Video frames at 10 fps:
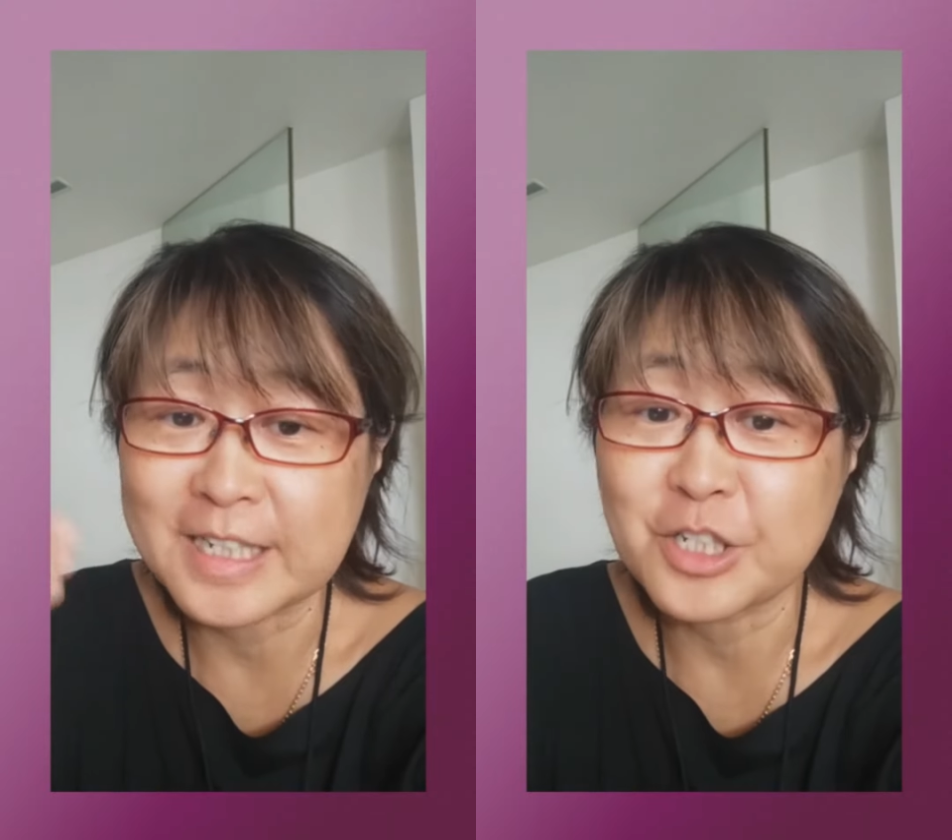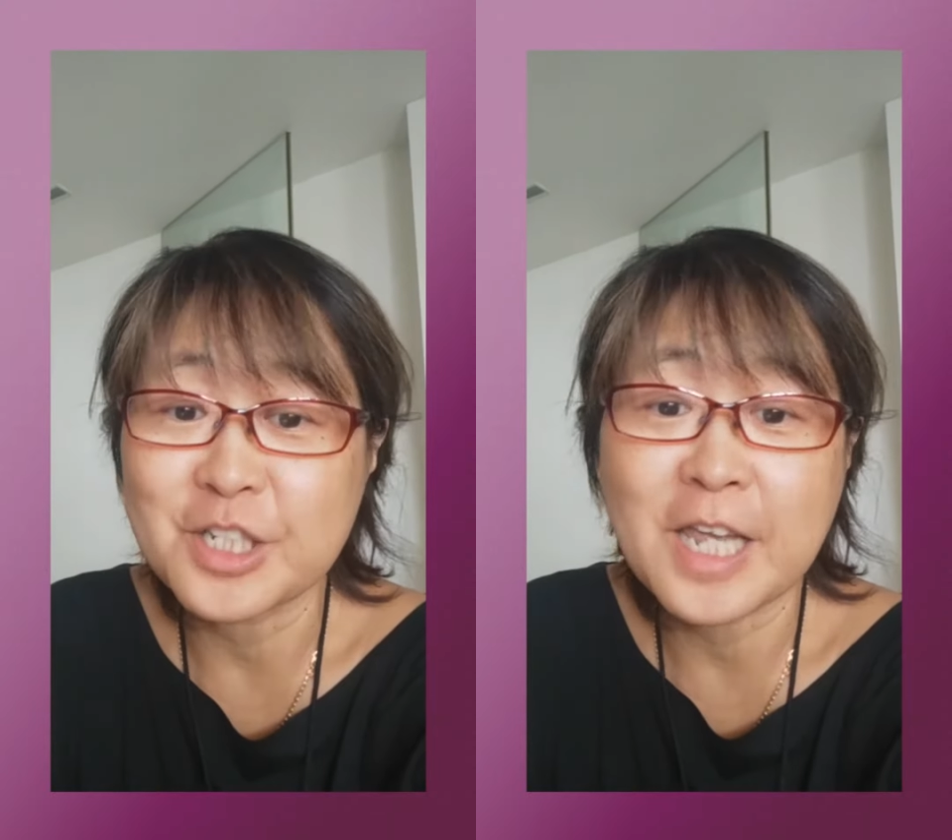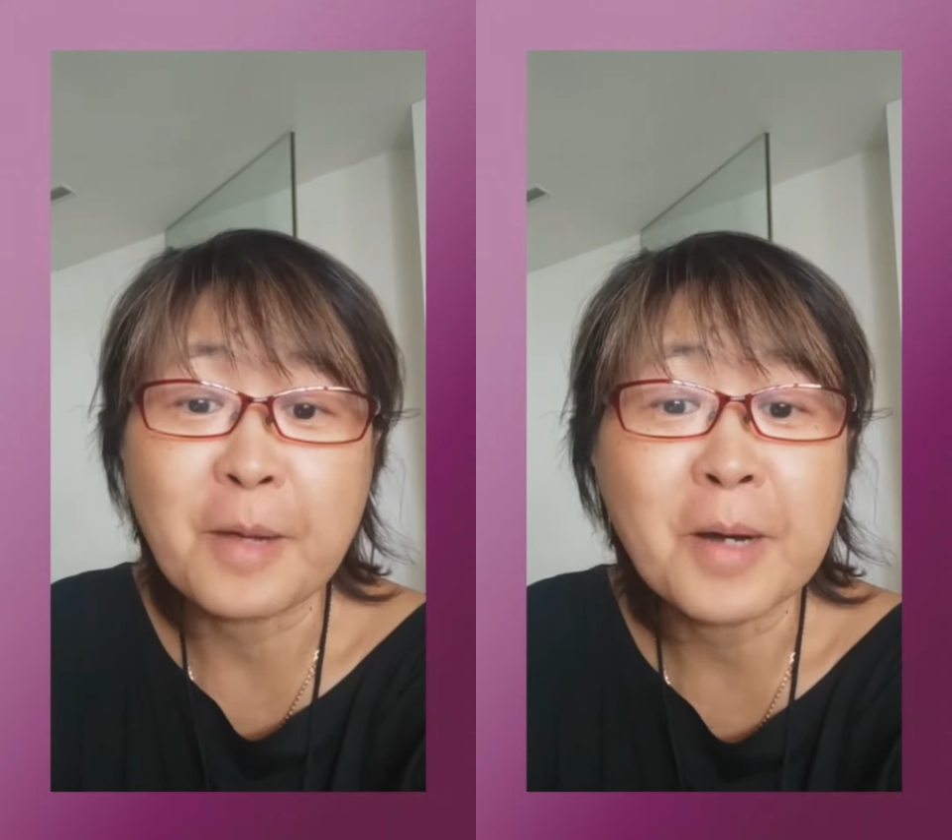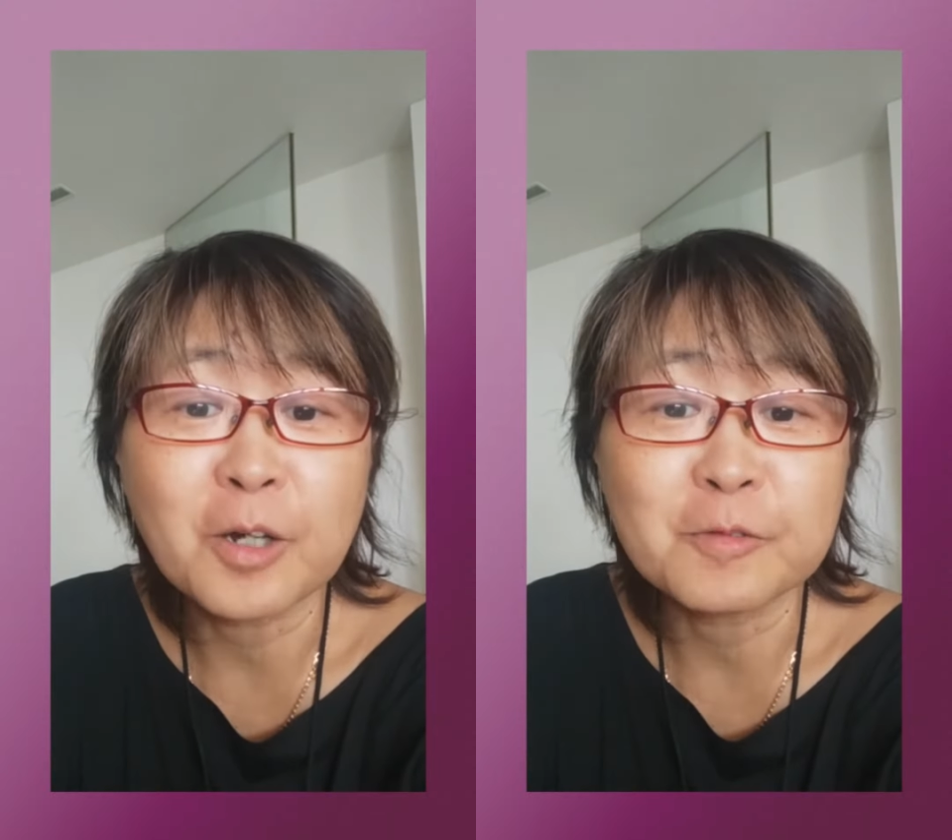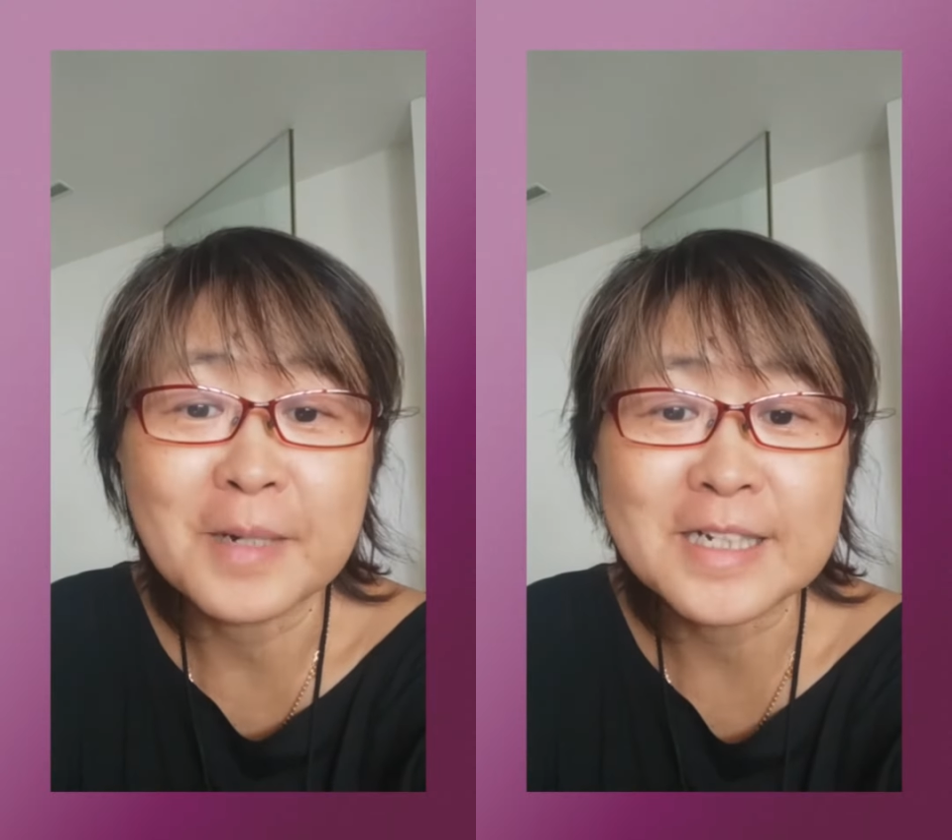just came out
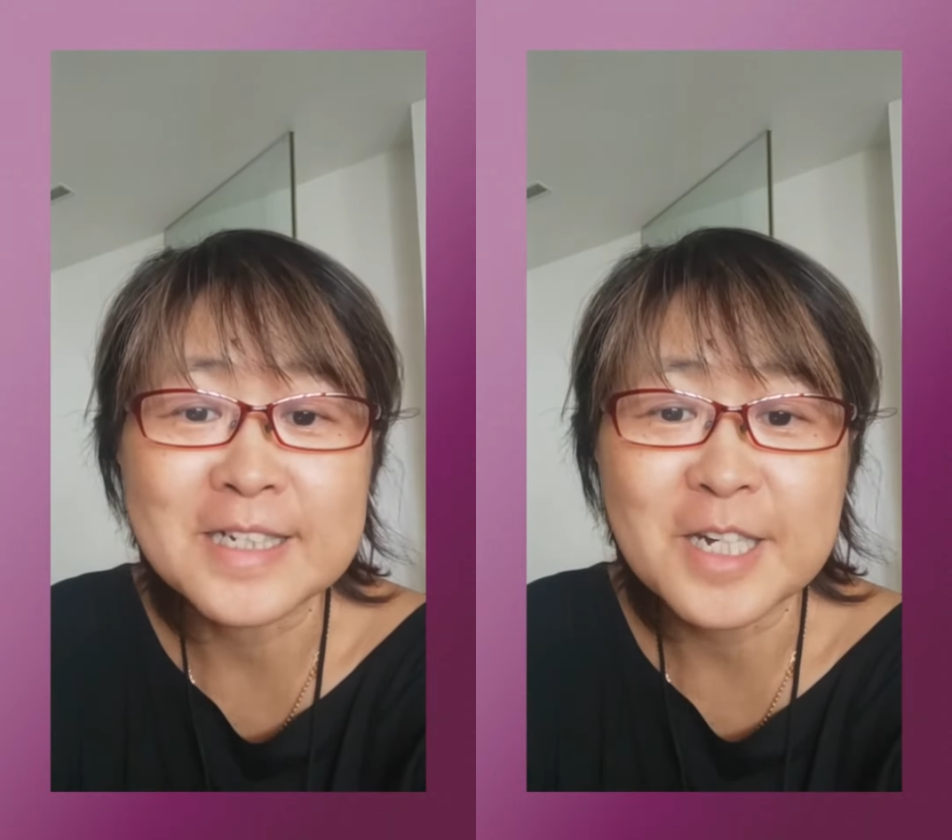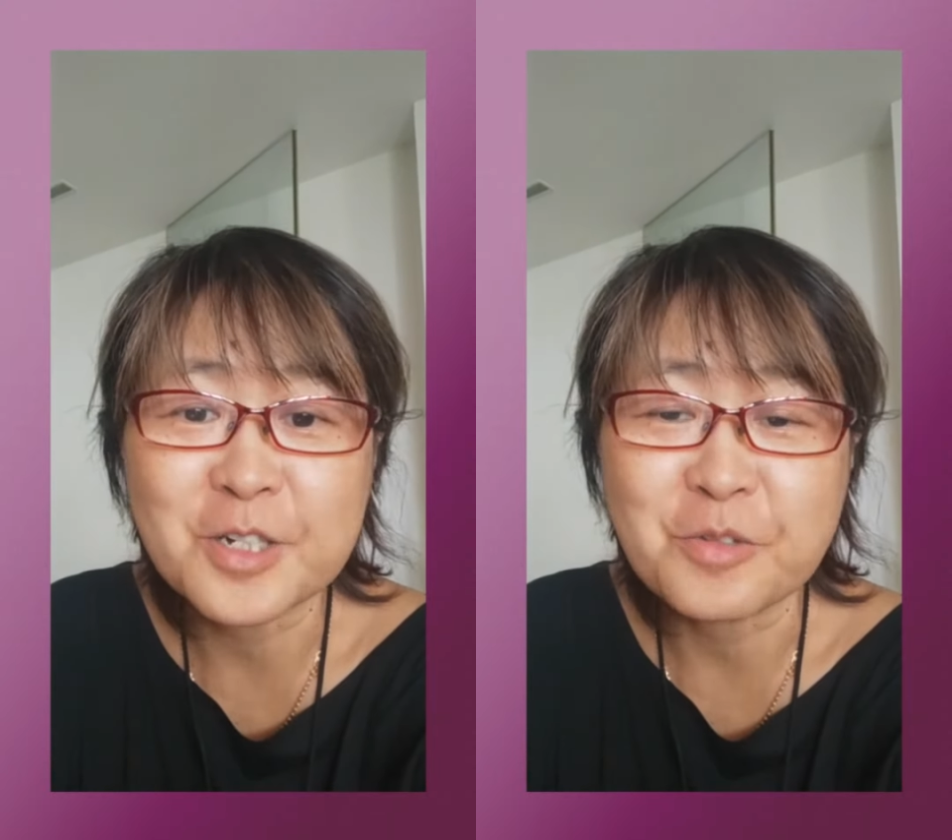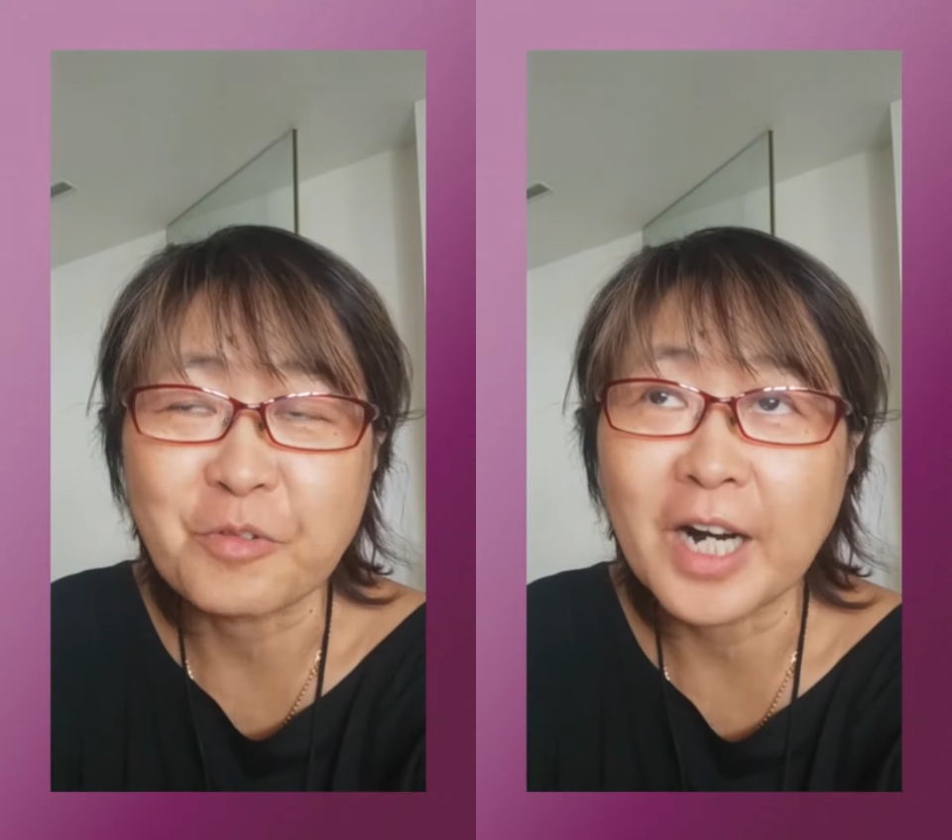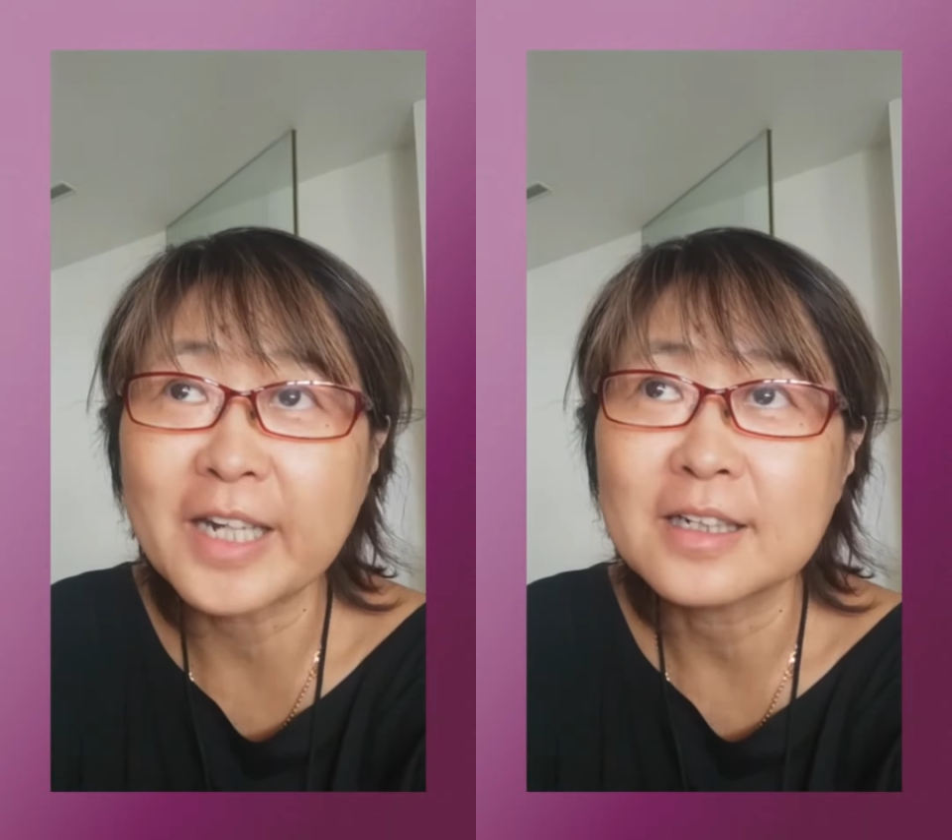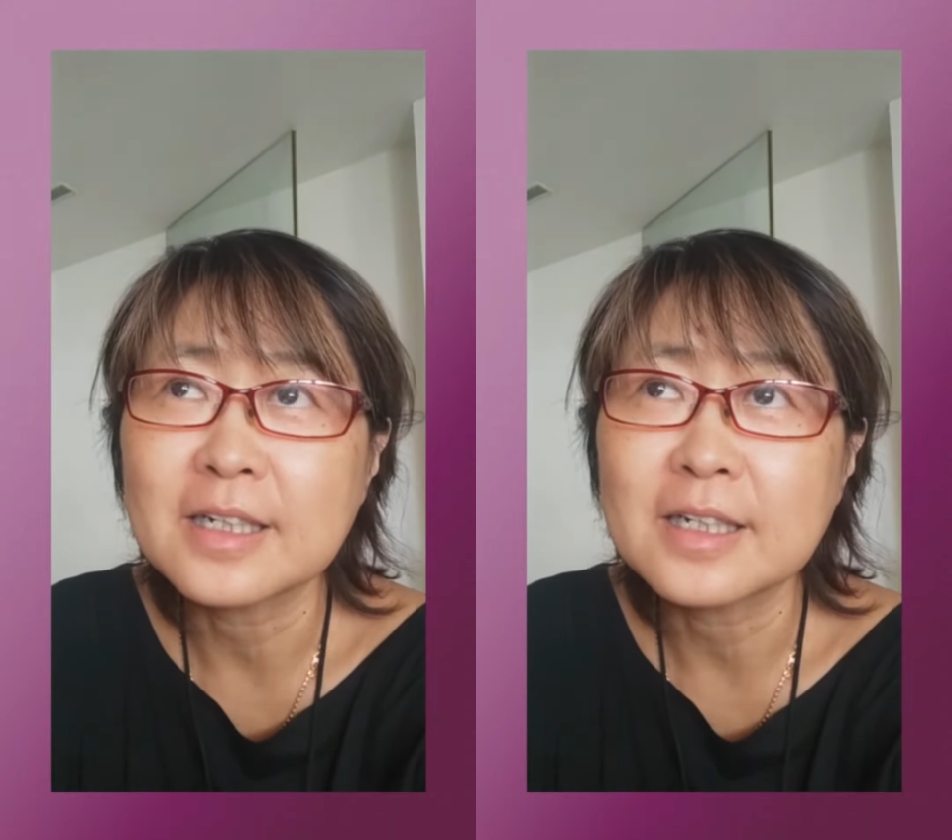of meditation, right?